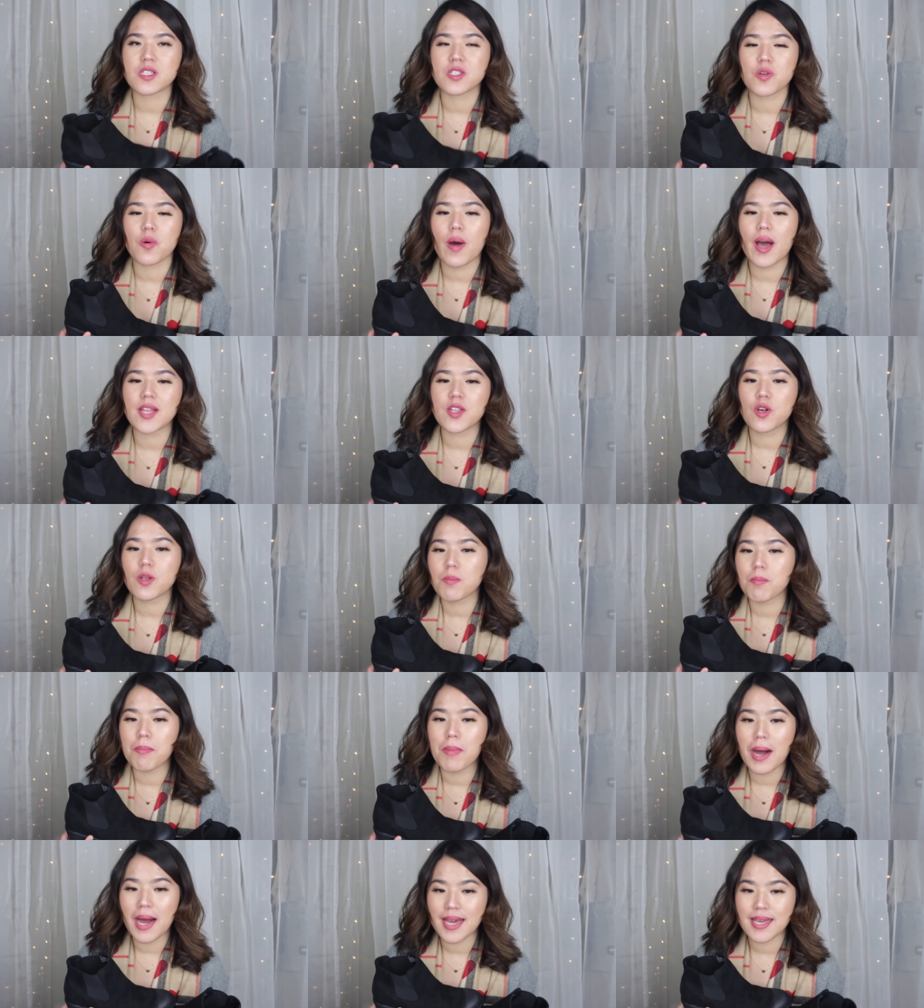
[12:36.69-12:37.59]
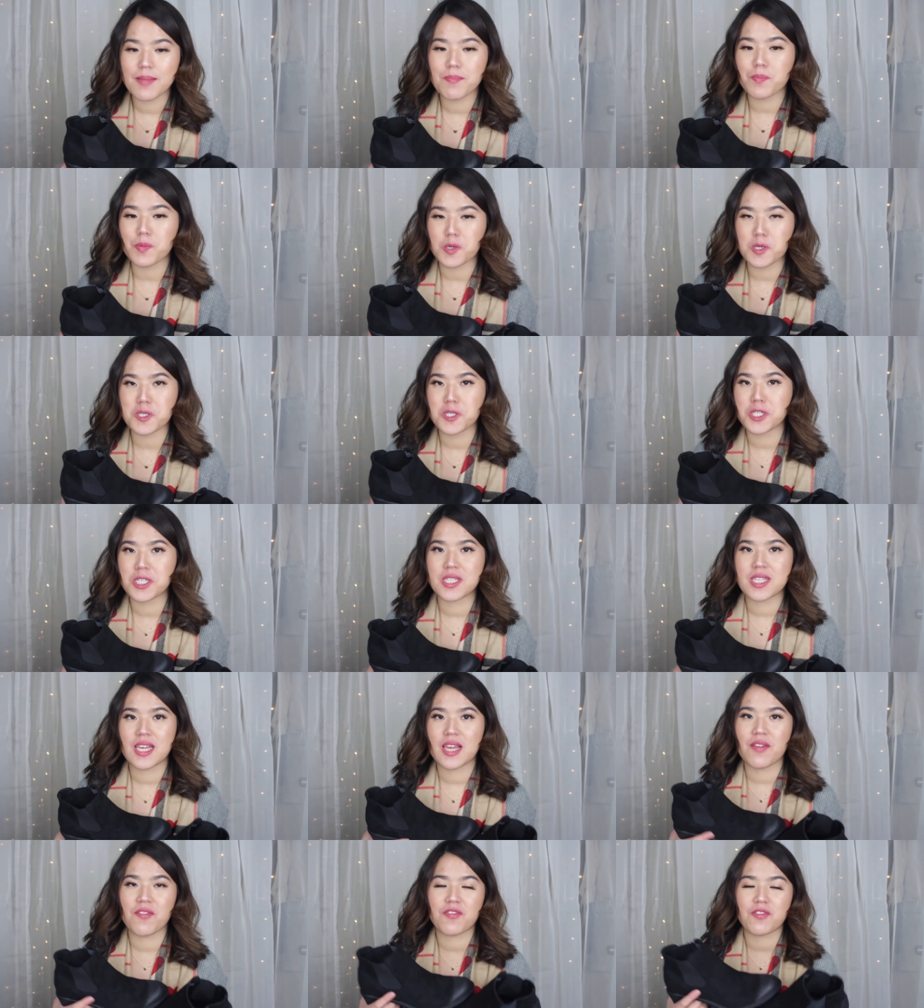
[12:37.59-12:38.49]
so I don't mind
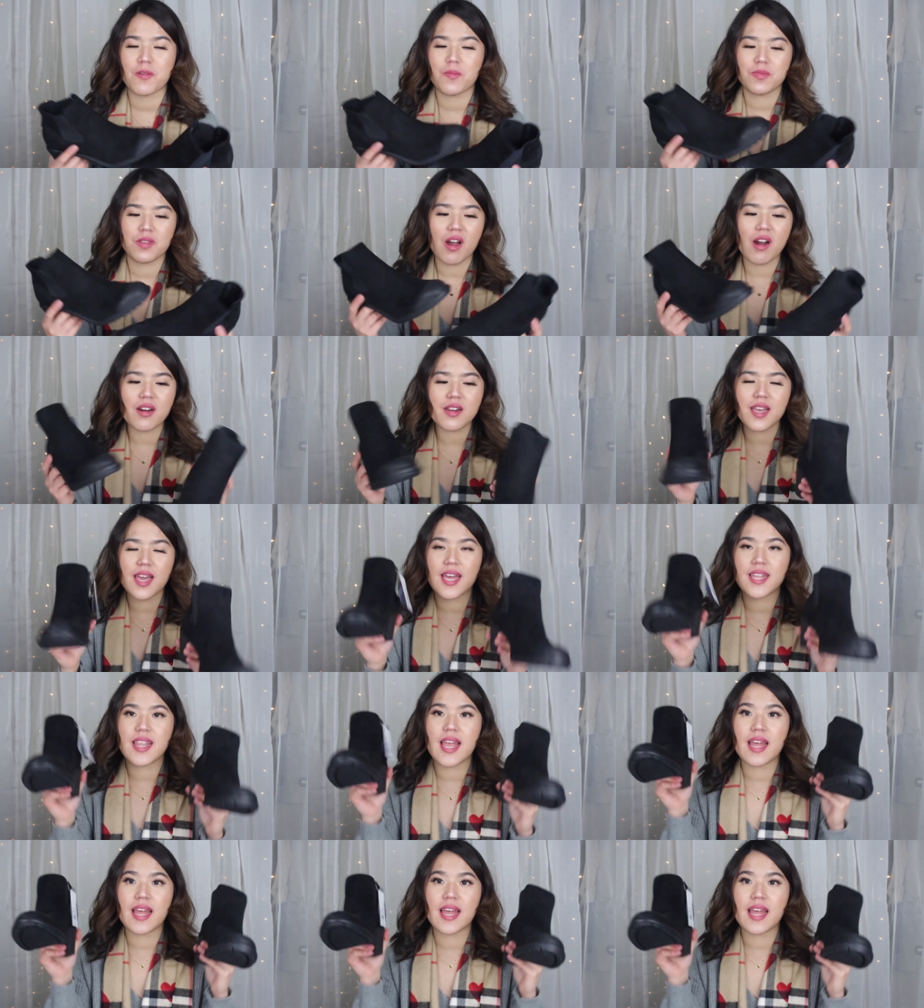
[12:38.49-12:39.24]
purchasing from Target.